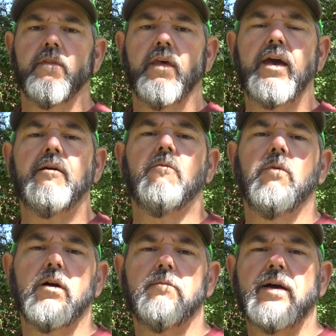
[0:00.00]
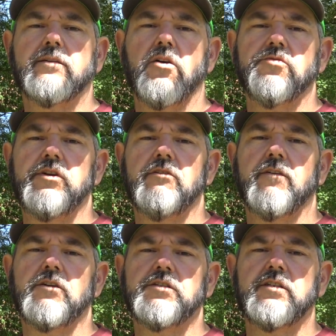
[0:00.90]
Hey, welcome back to Archery
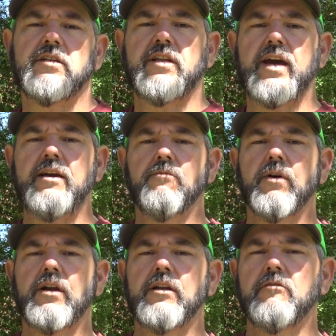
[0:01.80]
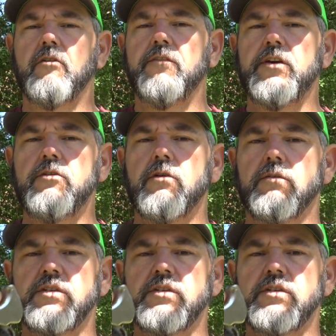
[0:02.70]
Universe. Today we're going to do a review on the